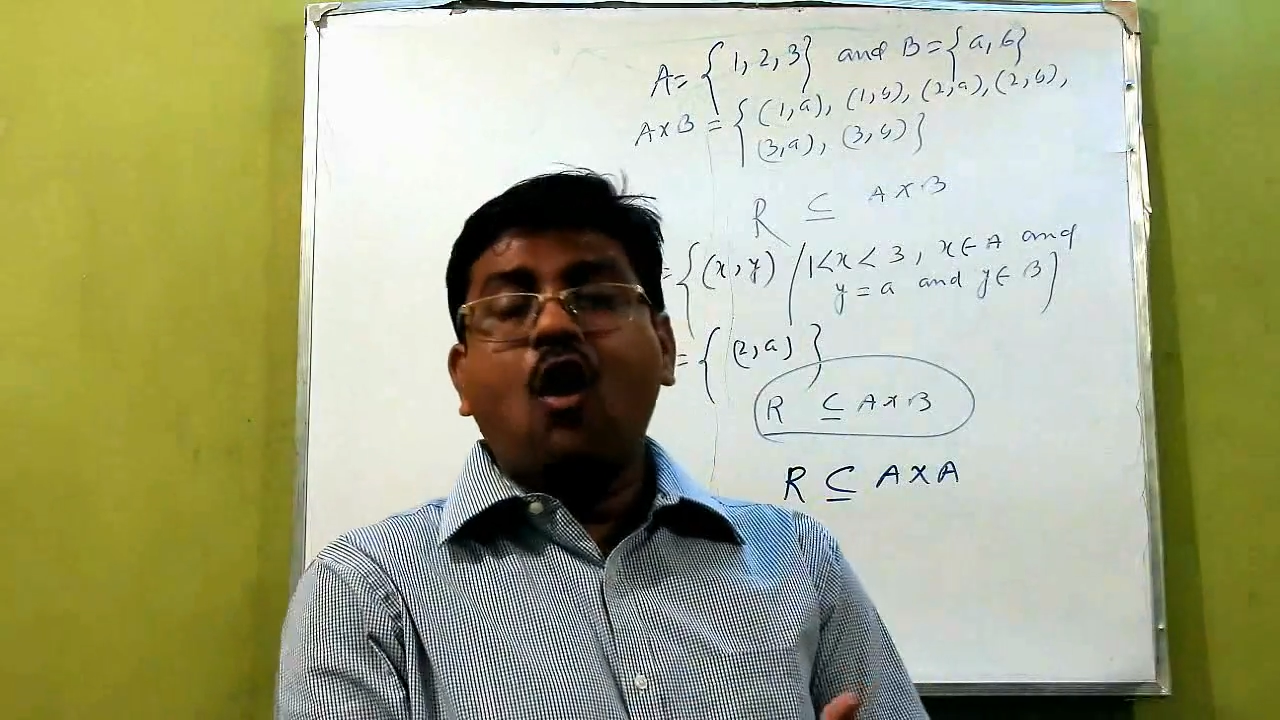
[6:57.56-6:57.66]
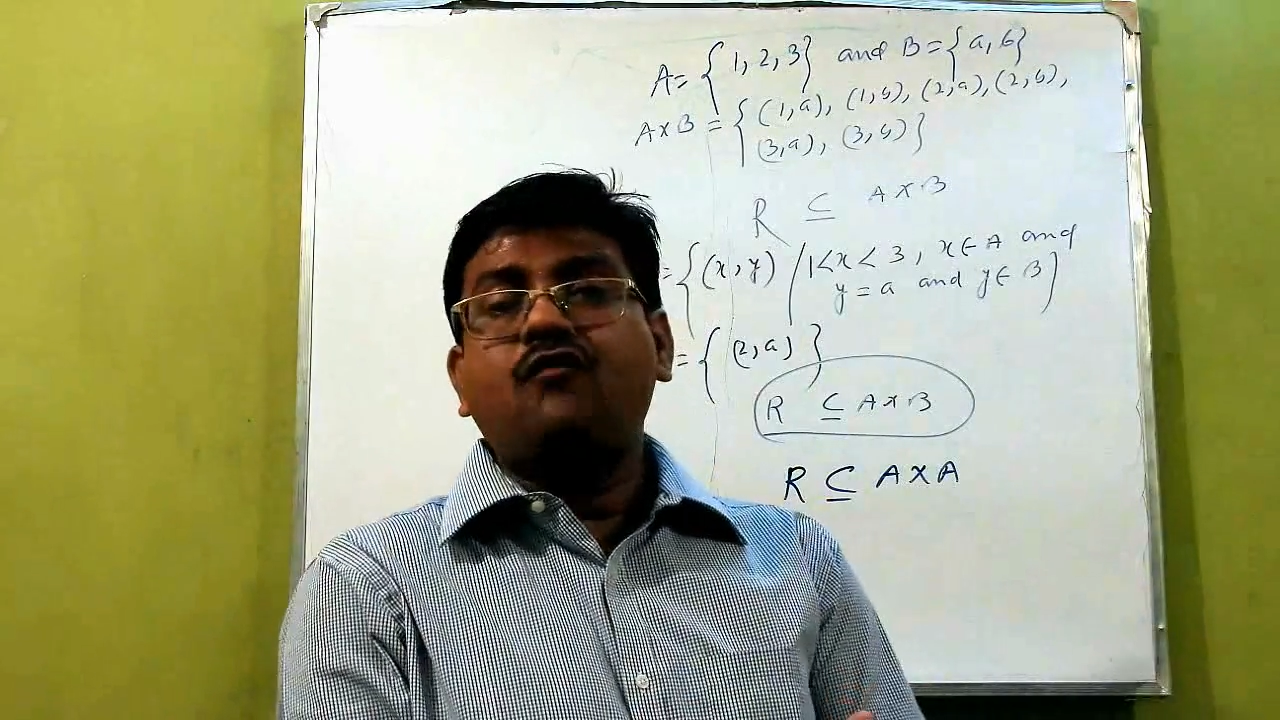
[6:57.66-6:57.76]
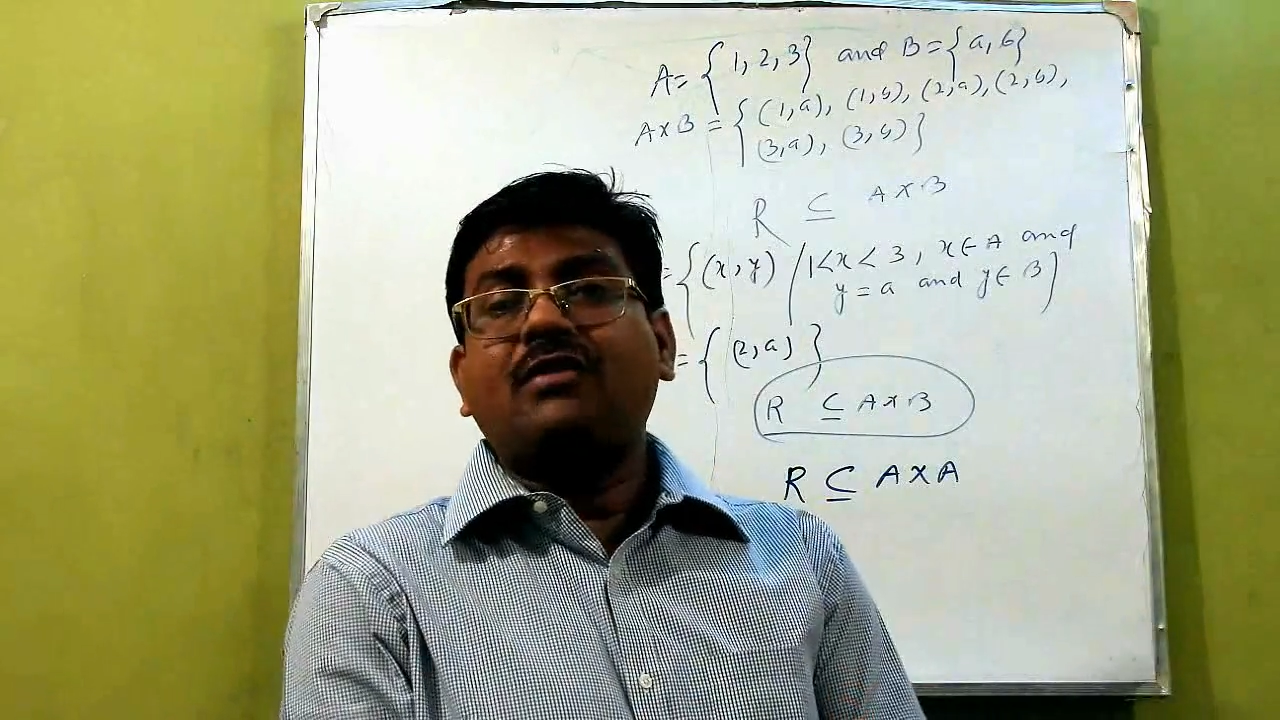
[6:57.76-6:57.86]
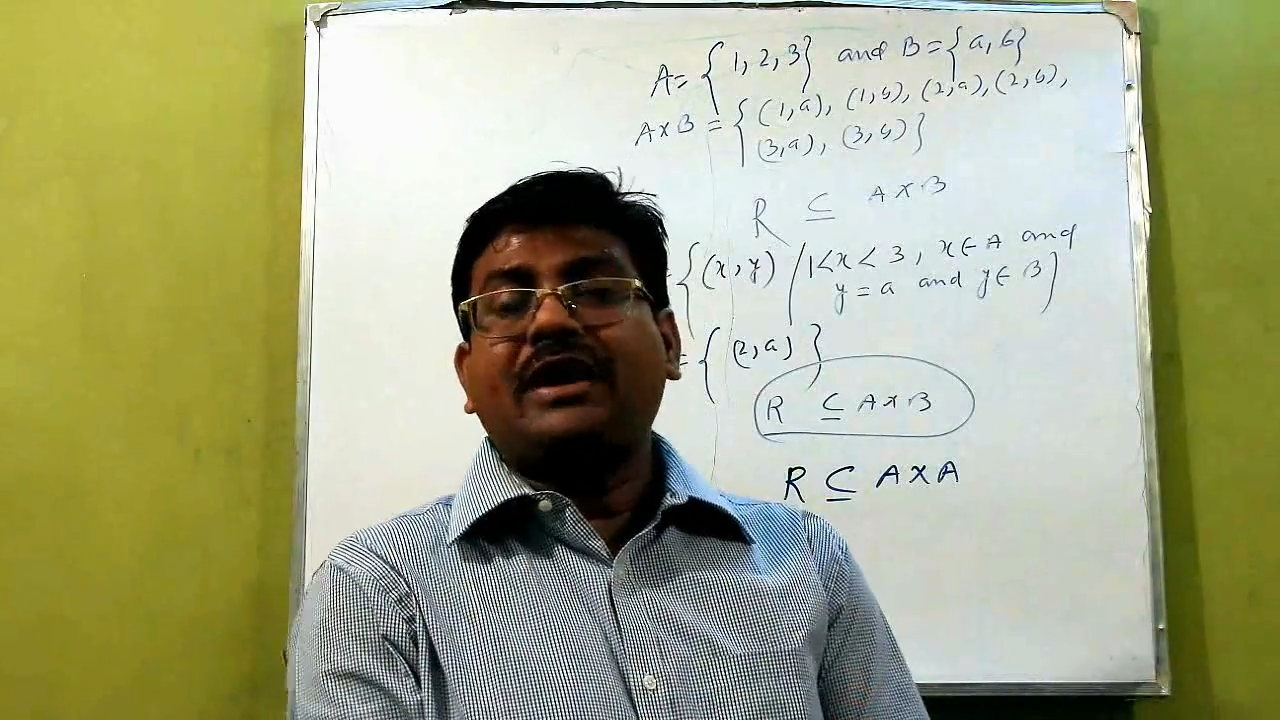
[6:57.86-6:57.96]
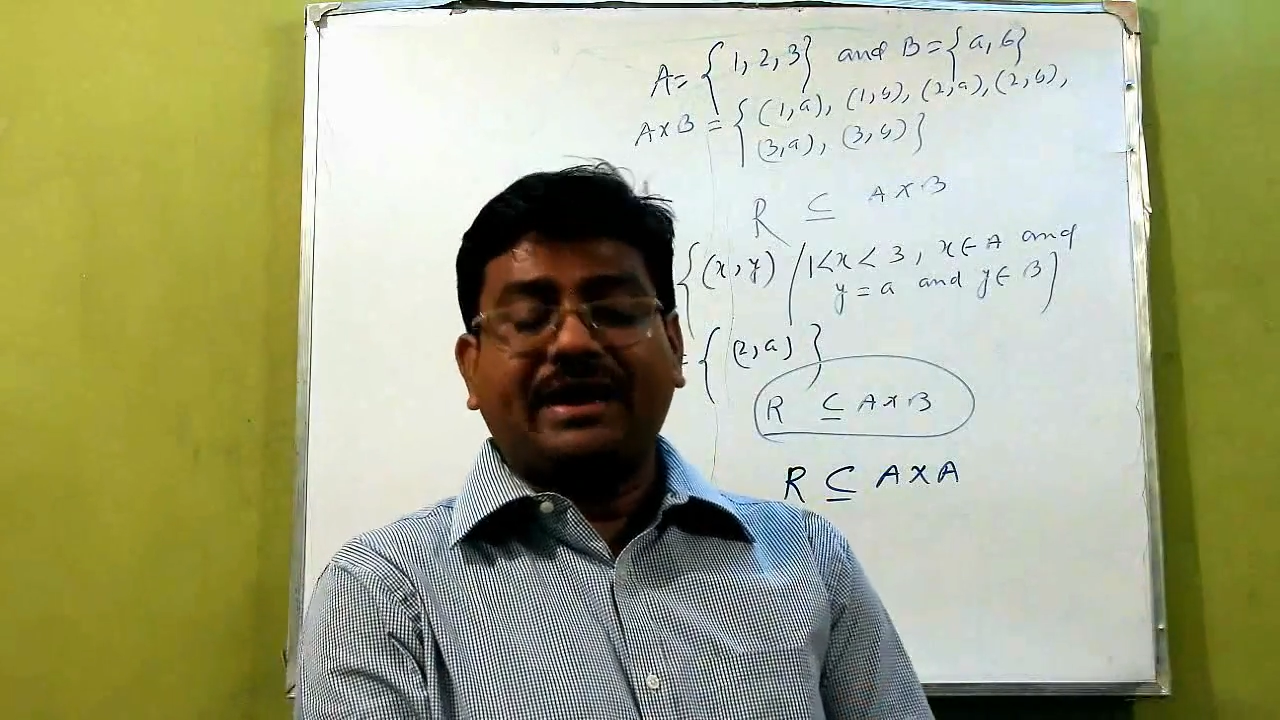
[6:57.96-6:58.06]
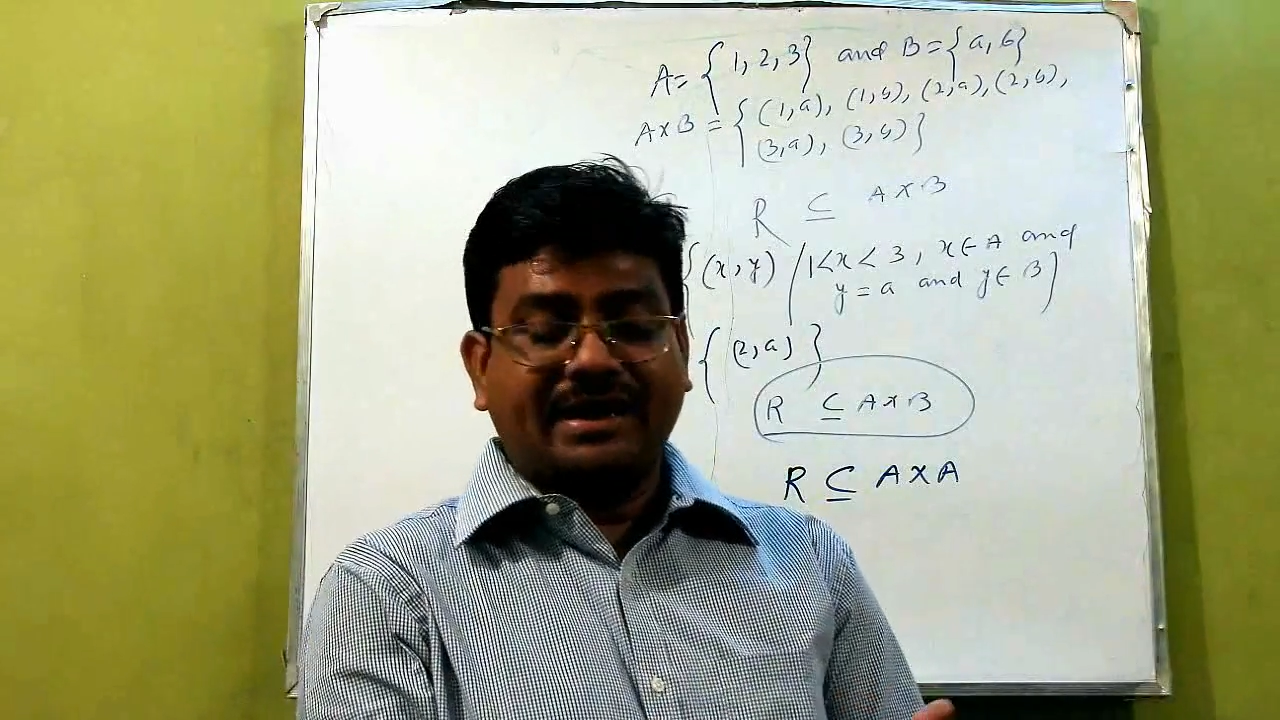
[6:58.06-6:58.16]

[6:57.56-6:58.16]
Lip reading: of a